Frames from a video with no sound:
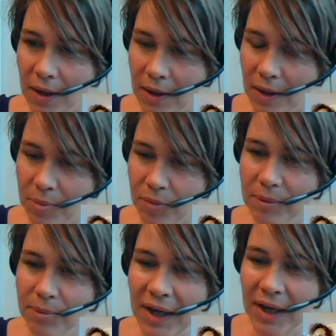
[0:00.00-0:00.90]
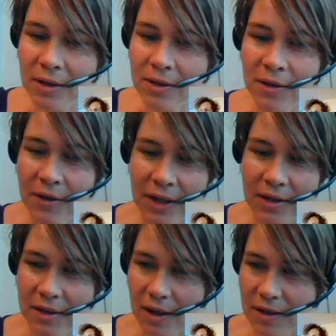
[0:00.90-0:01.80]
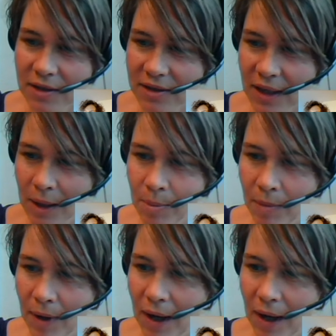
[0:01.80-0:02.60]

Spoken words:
But many other things are the same